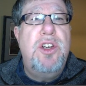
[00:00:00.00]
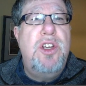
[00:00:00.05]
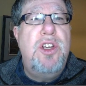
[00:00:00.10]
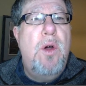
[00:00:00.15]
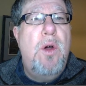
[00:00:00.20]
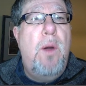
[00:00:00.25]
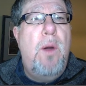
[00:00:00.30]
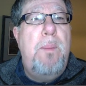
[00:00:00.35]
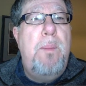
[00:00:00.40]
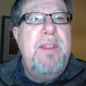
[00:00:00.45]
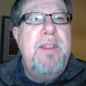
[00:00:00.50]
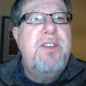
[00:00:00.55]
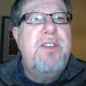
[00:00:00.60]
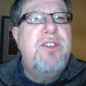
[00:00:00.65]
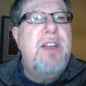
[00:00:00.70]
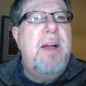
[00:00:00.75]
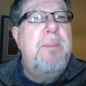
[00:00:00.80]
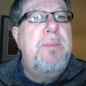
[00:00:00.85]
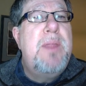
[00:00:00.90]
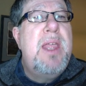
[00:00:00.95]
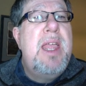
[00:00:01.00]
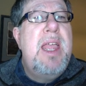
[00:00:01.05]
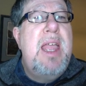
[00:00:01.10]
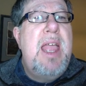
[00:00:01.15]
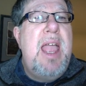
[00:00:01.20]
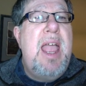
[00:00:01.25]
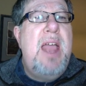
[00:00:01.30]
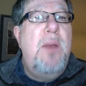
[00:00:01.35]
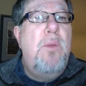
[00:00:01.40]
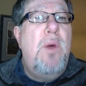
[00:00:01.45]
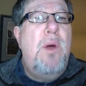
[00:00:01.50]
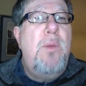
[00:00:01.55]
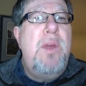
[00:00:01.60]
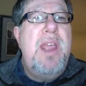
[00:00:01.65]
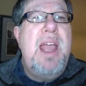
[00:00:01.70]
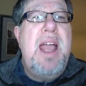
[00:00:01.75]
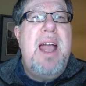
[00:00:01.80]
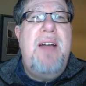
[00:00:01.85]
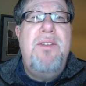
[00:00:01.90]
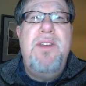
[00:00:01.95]
You open this up, and what
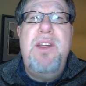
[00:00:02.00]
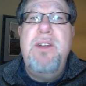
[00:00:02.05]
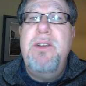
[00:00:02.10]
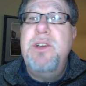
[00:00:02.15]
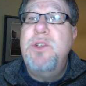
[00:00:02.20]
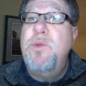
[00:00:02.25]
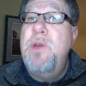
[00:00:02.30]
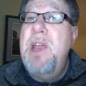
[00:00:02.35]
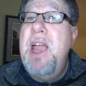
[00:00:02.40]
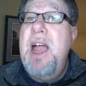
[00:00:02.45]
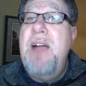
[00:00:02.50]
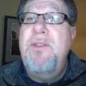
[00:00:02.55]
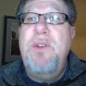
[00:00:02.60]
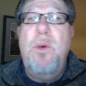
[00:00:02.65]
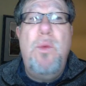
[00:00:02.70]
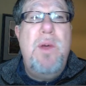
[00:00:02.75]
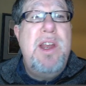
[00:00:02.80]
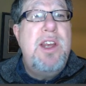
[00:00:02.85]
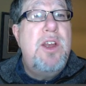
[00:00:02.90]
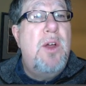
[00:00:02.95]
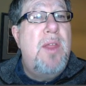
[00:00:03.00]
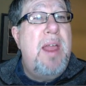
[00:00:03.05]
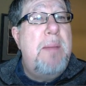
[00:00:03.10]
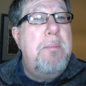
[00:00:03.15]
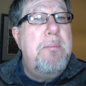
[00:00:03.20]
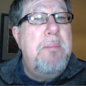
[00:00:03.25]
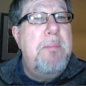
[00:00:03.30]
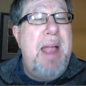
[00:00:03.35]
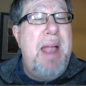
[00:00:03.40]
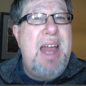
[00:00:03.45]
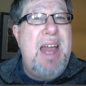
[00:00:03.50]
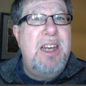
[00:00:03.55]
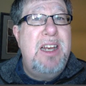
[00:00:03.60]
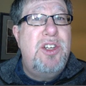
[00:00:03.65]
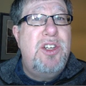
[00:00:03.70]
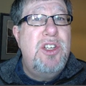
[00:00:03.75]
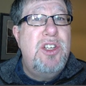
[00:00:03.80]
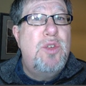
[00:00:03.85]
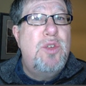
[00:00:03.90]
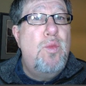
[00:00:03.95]
we have here is we have a window that
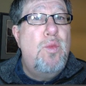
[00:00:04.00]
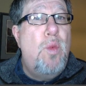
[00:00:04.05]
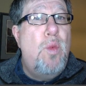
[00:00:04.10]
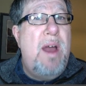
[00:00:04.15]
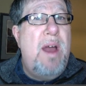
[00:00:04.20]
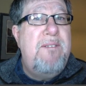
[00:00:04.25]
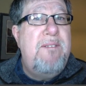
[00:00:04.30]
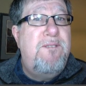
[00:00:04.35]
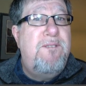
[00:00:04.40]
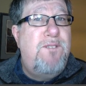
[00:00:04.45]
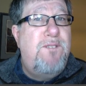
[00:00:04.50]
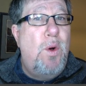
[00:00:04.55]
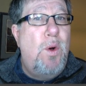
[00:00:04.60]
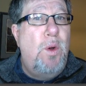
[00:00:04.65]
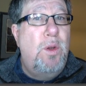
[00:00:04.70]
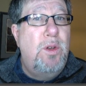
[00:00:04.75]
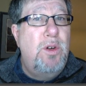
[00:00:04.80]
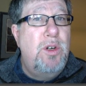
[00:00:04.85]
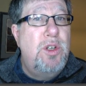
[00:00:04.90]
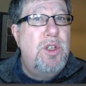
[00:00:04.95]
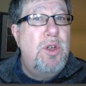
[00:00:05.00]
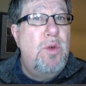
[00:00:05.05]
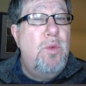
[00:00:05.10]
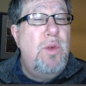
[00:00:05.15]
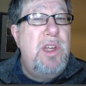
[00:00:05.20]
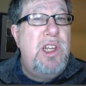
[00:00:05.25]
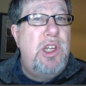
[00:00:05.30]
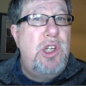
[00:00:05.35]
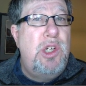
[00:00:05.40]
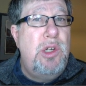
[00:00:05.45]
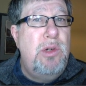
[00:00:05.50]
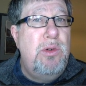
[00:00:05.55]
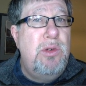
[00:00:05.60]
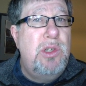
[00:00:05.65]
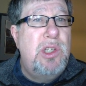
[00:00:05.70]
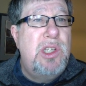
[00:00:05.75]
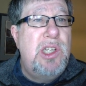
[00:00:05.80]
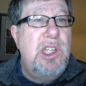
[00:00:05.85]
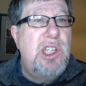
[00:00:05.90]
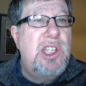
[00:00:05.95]
manages what folders we
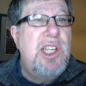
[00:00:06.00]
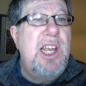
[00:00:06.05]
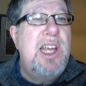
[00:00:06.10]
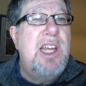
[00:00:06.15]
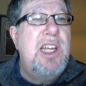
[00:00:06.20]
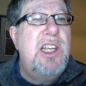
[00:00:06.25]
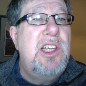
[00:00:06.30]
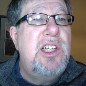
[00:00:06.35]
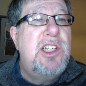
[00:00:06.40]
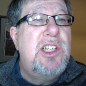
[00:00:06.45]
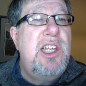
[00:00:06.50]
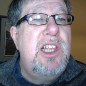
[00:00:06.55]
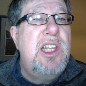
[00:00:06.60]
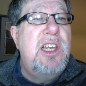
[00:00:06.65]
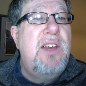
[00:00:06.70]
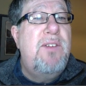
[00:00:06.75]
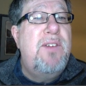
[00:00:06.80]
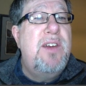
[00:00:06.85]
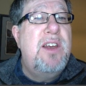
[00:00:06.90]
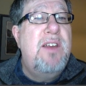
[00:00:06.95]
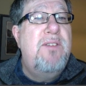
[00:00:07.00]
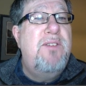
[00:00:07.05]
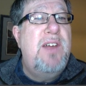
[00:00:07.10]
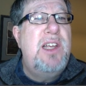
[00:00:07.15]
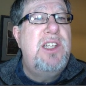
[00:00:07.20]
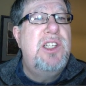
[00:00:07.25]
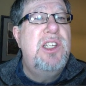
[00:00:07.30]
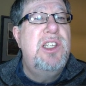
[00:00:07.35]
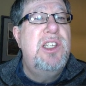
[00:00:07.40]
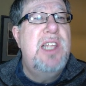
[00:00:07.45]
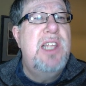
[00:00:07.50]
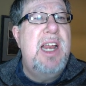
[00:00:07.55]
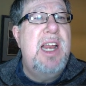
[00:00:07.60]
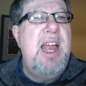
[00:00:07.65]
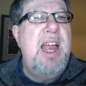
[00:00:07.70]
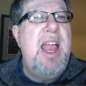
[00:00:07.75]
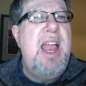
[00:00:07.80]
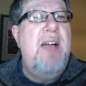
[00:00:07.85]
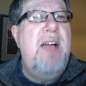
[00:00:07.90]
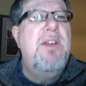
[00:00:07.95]
choose to sync. And you see the different devices that
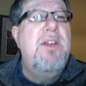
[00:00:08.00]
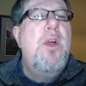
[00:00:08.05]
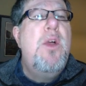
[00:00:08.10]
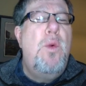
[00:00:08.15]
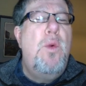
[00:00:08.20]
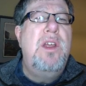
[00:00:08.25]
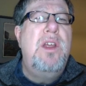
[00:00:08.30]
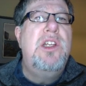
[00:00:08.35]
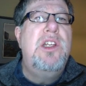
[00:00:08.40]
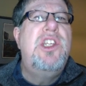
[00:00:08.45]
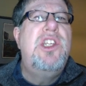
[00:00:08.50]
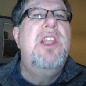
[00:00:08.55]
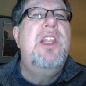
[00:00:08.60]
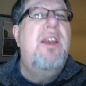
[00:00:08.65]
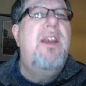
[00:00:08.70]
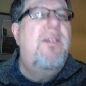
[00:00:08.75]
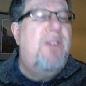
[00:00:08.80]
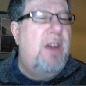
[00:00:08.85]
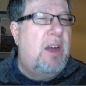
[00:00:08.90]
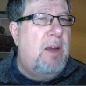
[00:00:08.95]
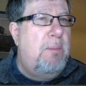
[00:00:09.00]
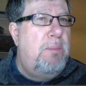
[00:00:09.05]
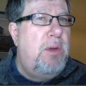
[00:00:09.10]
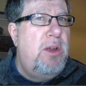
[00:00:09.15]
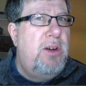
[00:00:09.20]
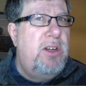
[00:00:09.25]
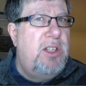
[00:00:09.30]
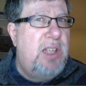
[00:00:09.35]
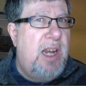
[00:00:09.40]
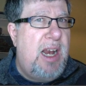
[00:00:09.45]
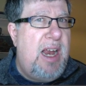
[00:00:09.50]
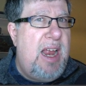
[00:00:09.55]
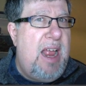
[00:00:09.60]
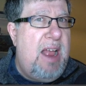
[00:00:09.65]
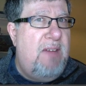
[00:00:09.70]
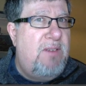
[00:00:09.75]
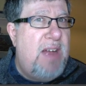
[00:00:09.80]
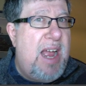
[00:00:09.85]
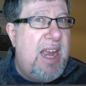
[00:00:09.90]
I have. Well, you see the different computers that I have.